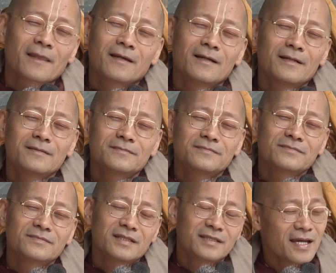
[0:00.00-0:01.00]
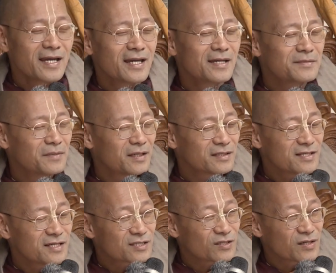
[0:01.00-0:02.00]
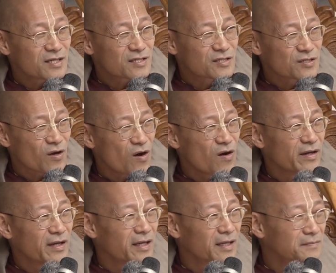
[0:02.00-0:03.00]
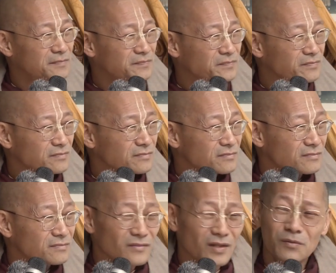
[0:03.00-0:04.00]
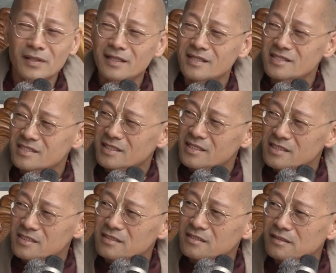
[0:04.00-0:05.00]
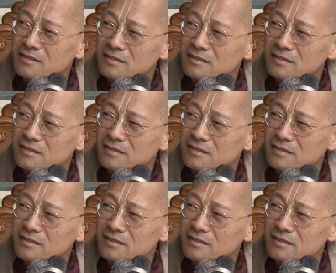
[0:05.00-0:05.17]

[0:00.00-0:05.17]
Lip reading: And then Mother Yaśodā saw him. What is this?